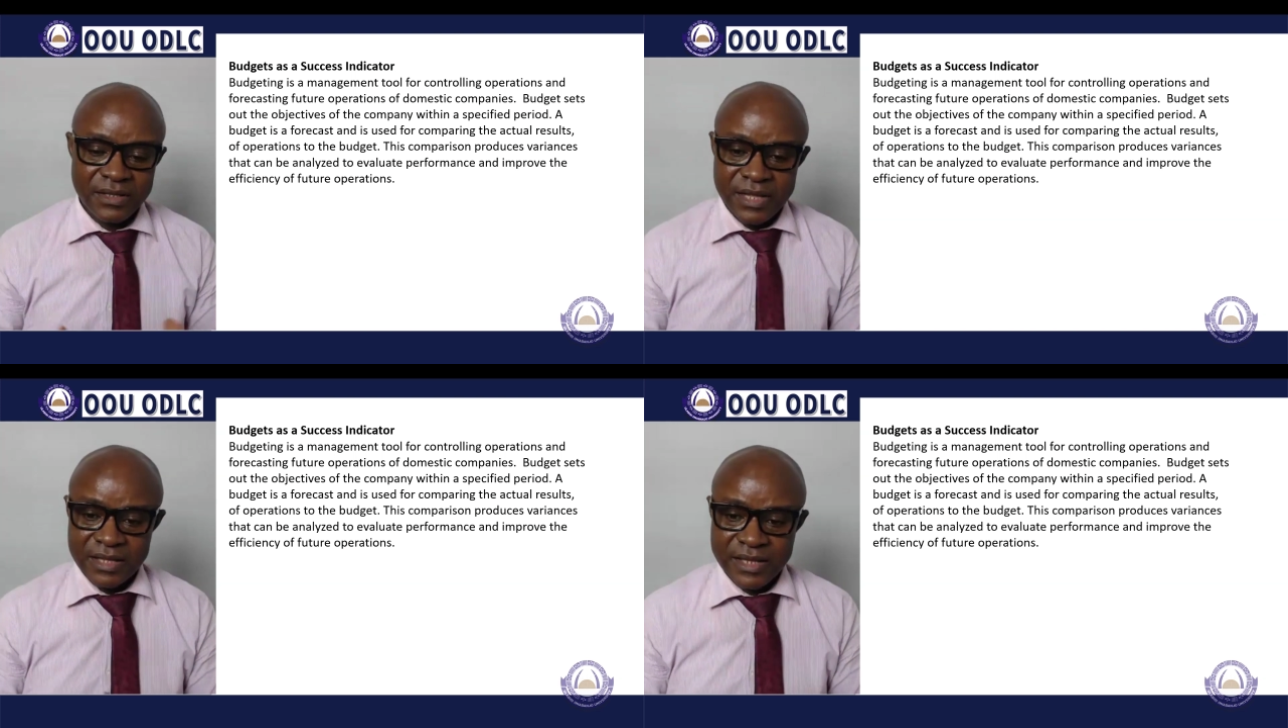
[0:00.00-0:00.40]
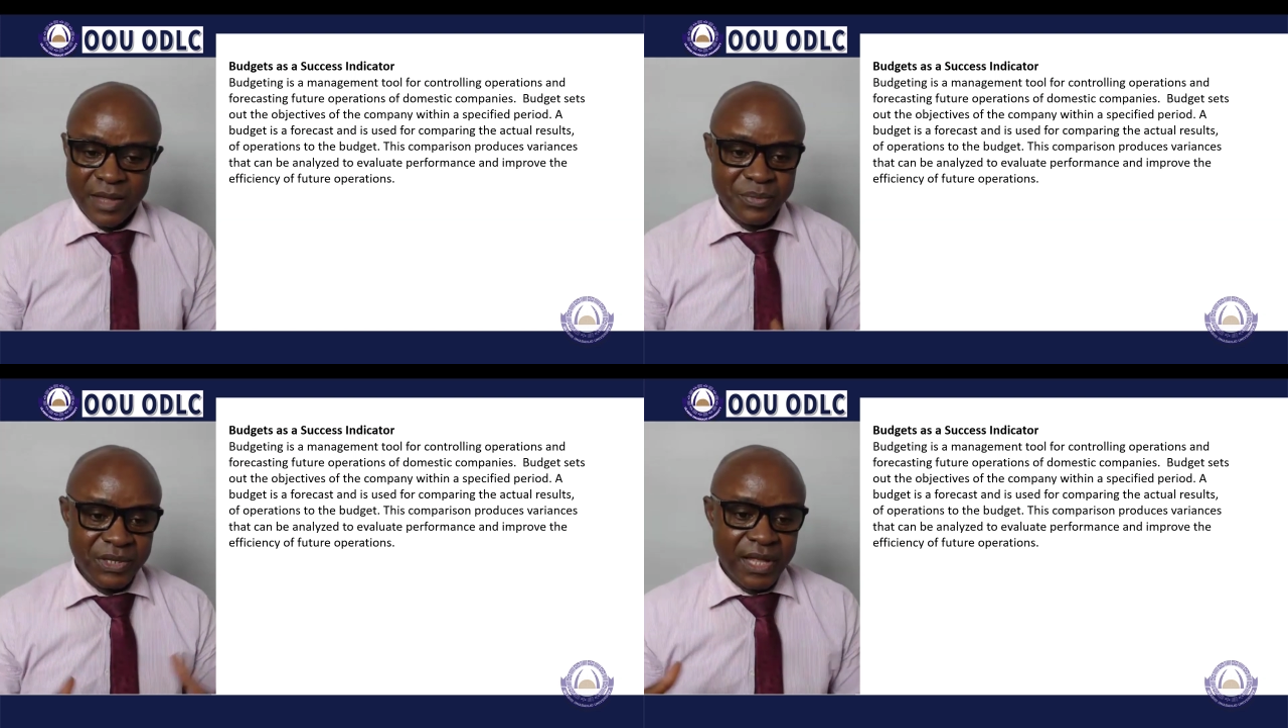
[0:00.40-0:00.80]
that
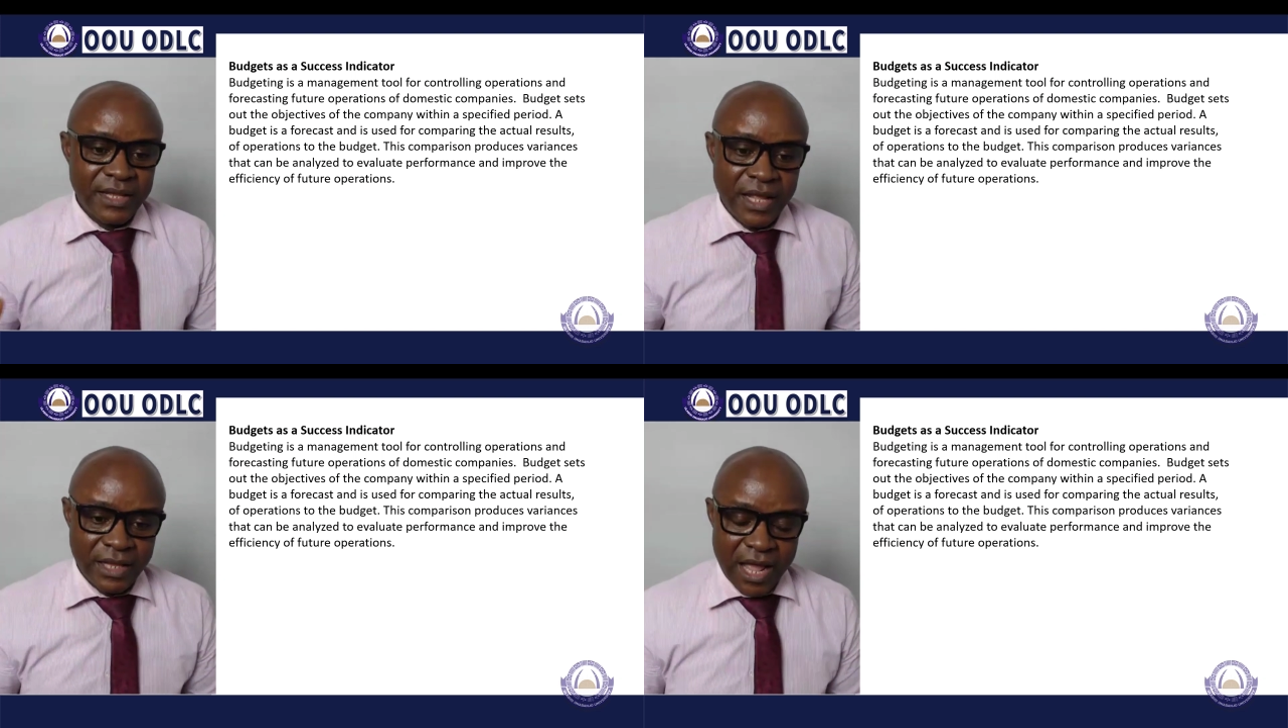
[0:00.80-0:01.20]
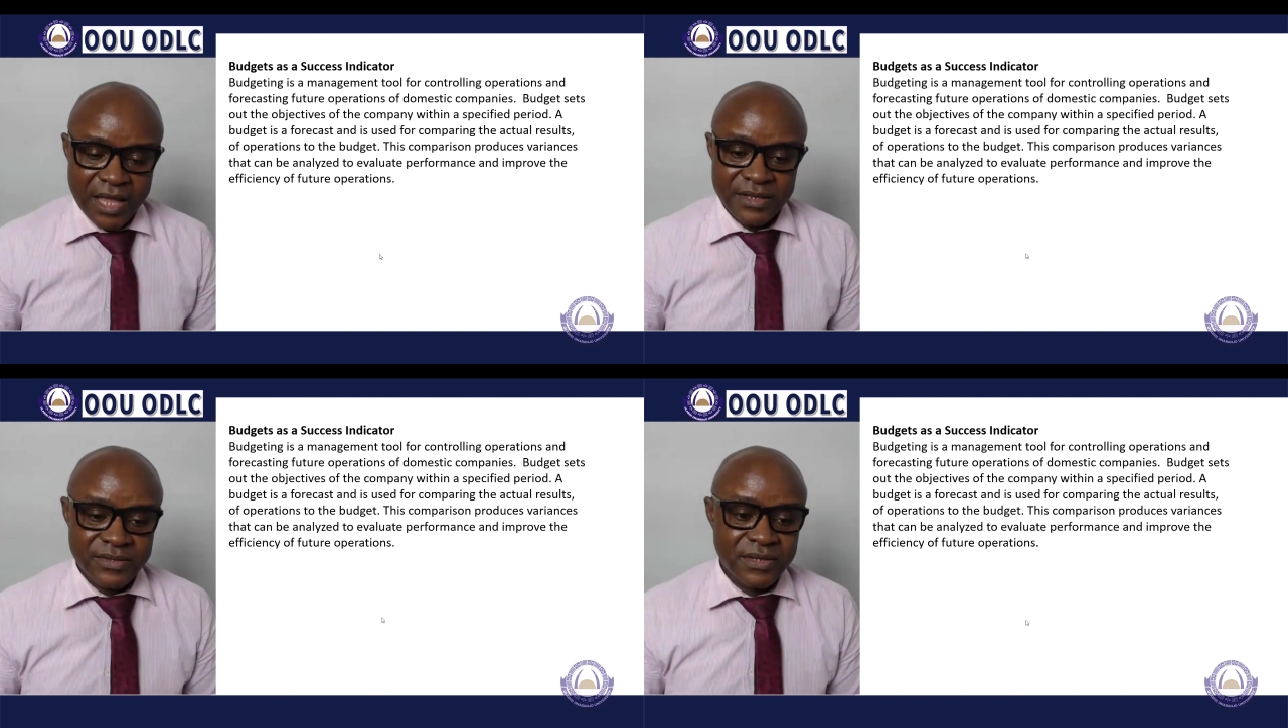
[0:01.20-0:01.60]
are being
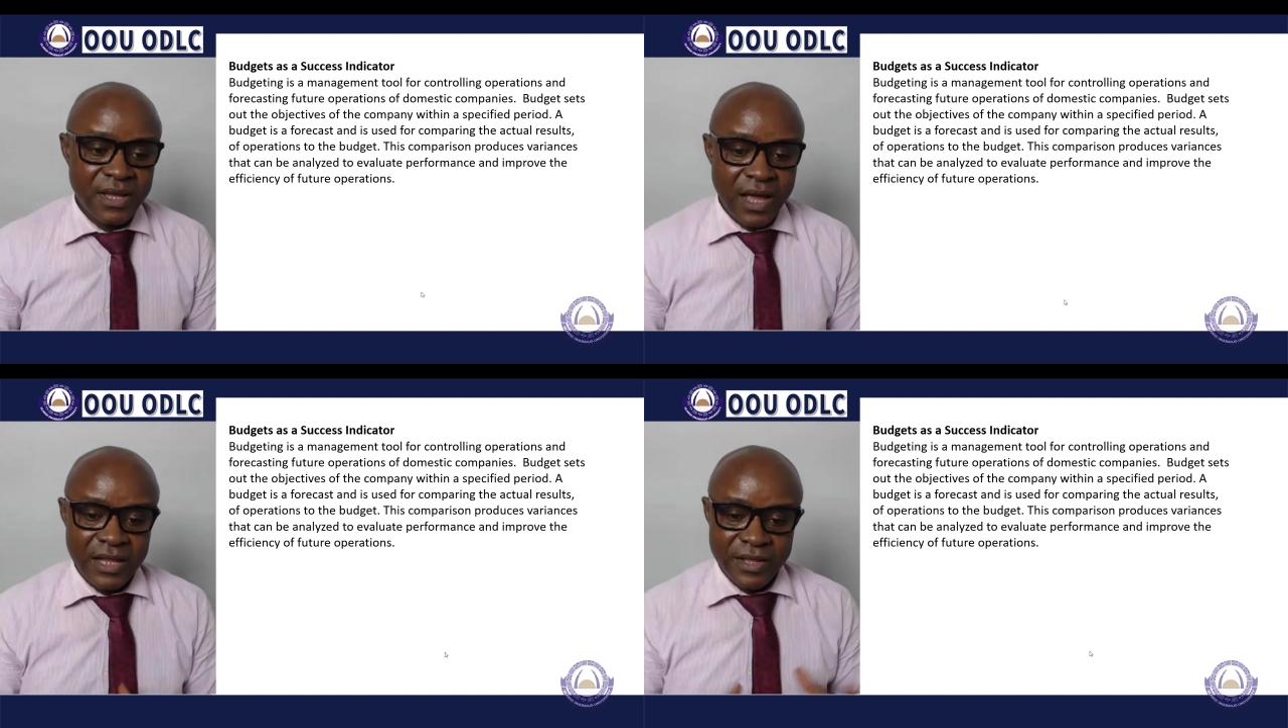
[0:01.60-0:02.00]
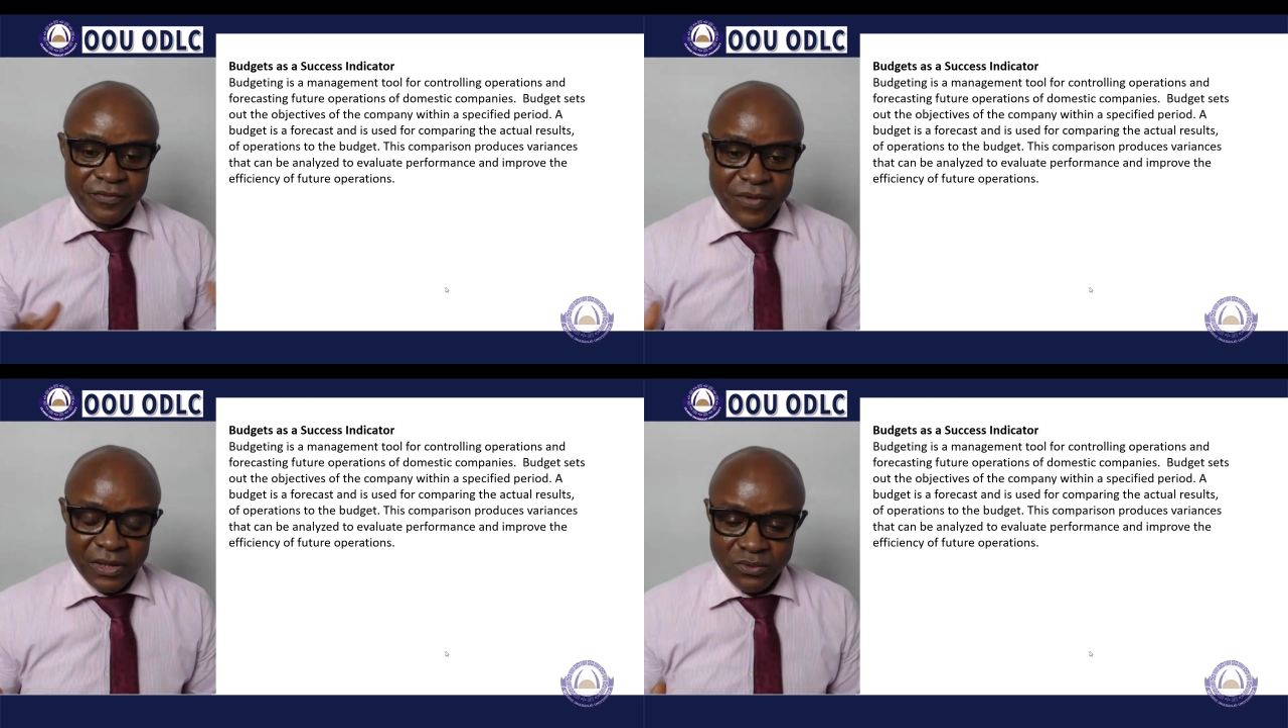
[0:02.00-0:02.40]
analyzed and
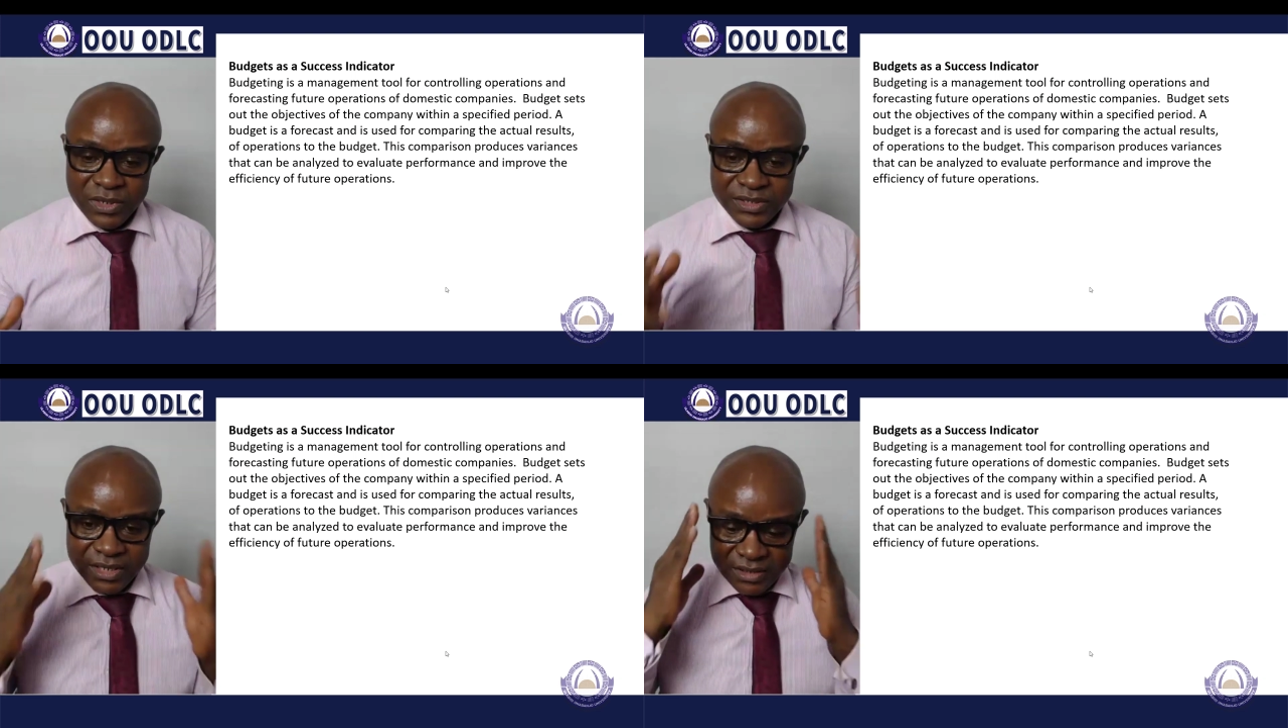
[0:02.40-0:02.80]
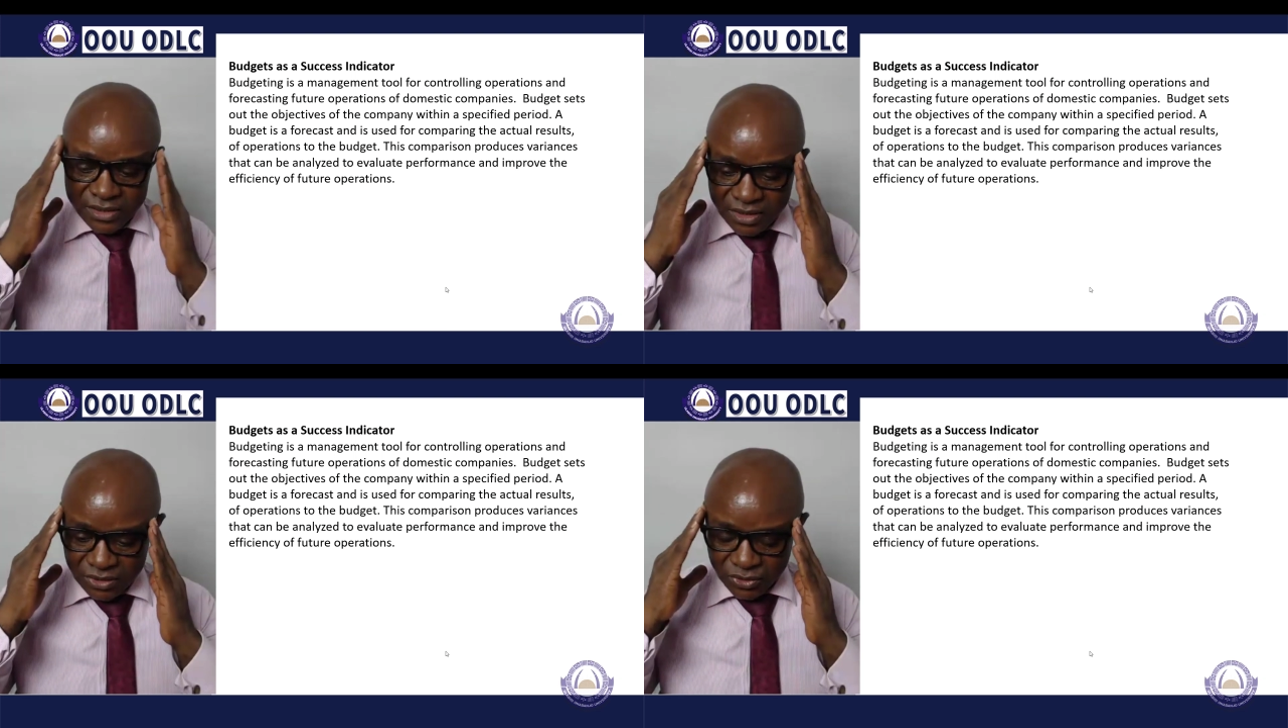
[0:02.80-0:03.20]
evaluated
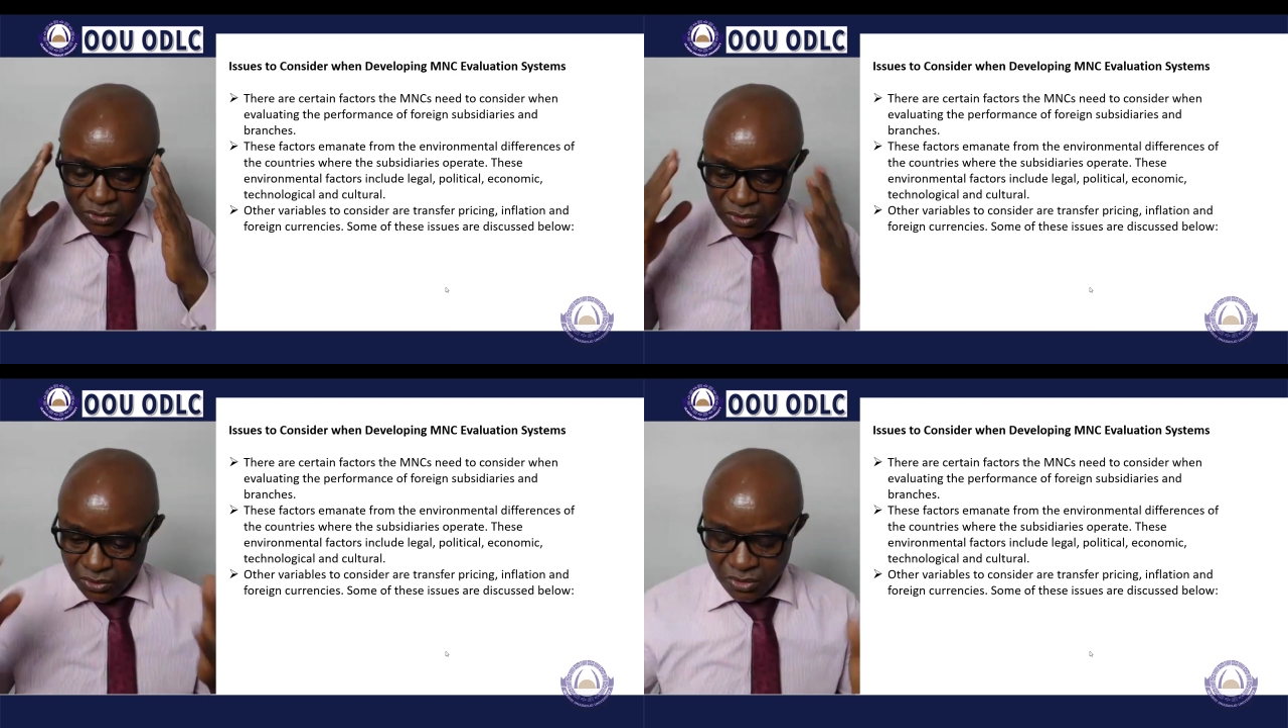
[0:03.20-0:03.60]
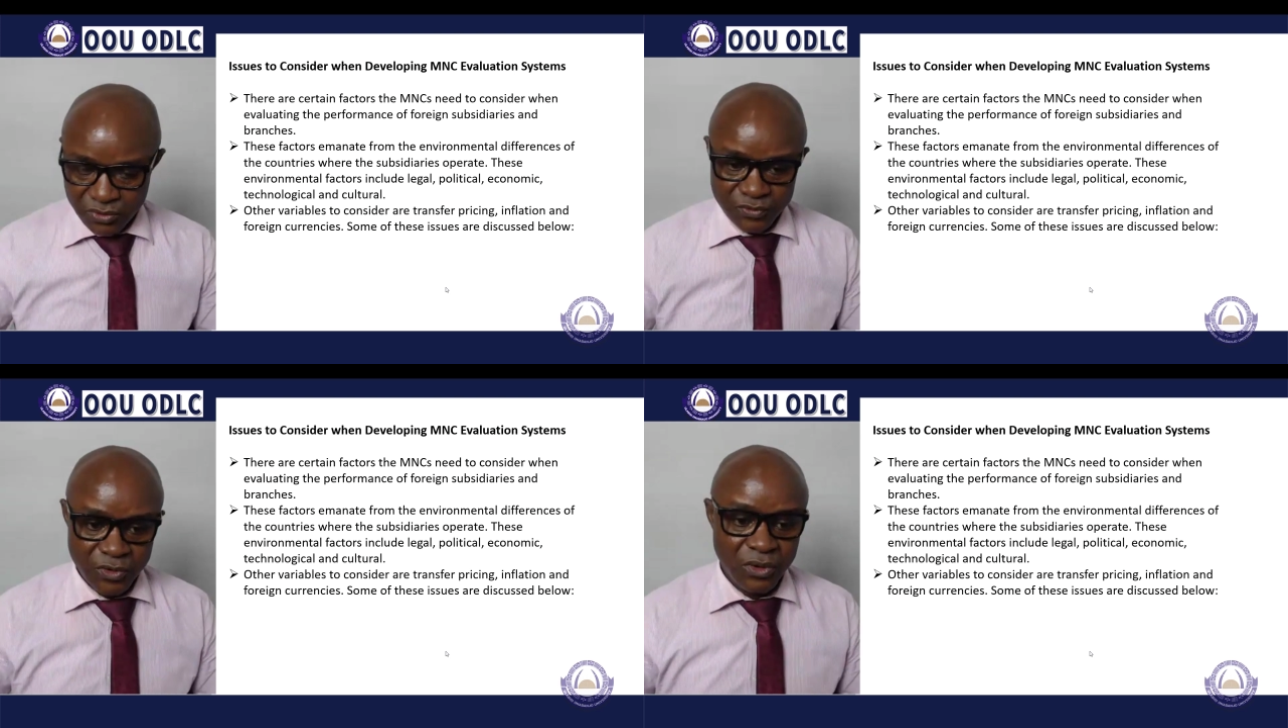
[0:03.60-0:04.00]

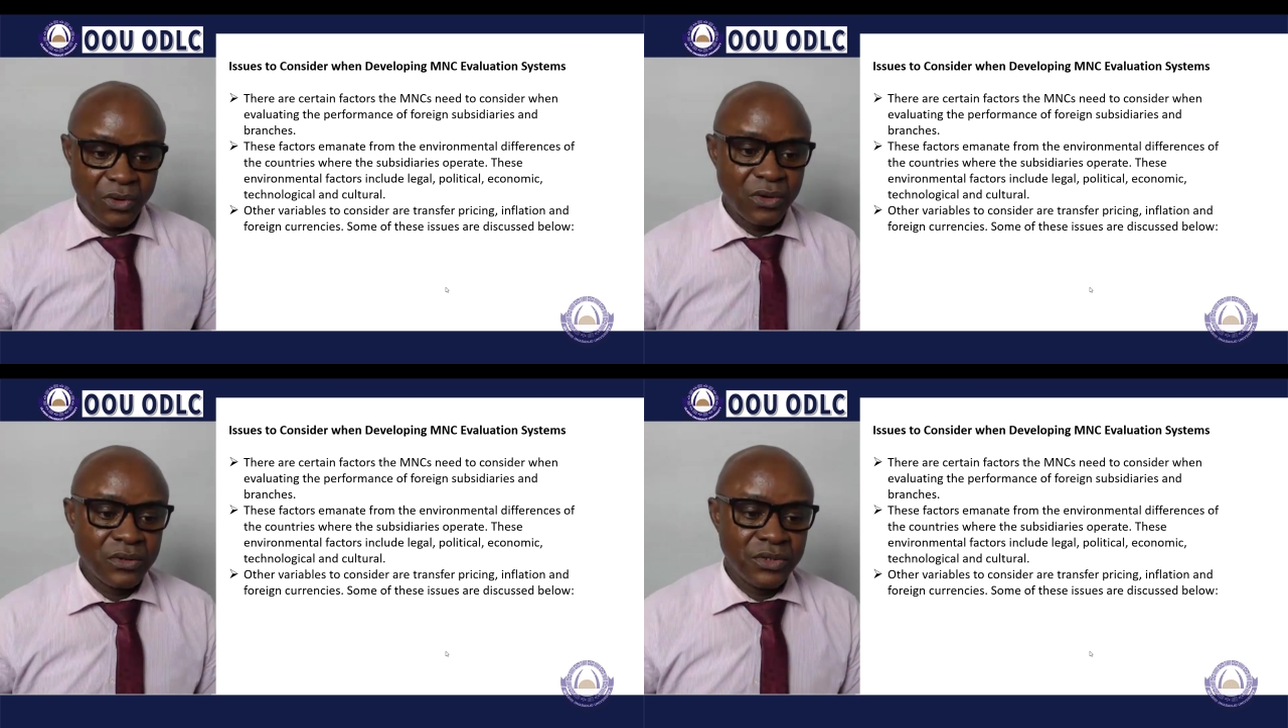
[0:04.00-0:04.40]
for